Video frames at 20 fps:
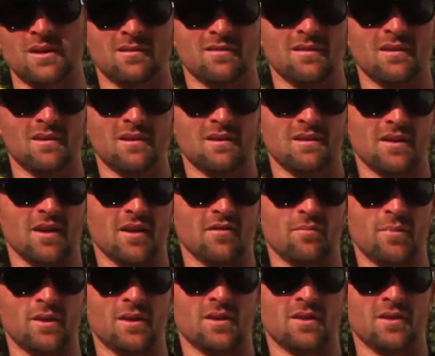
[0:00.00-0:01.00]
And
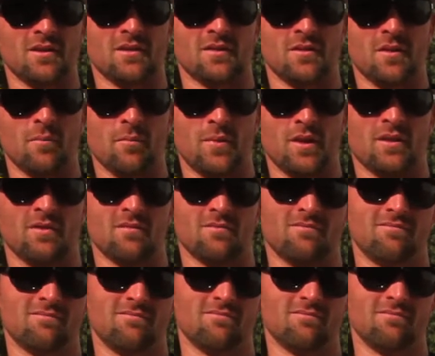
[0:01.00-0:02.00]
I've
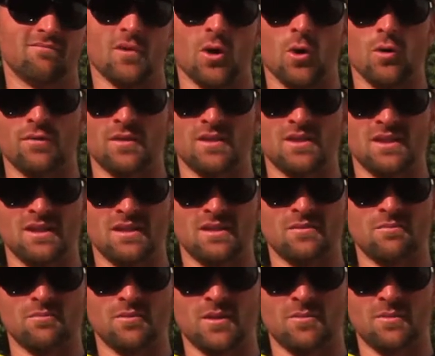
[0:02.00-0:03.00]
been
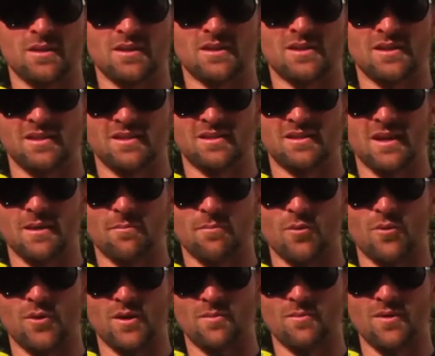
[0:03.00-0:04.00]
overseas pretty much since that
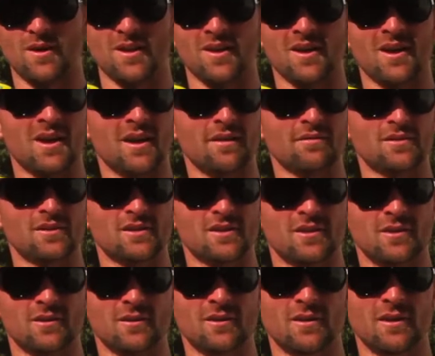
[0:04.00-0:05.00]
point in my life,
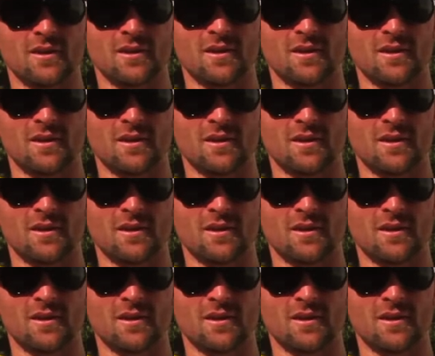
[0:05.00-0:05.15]
so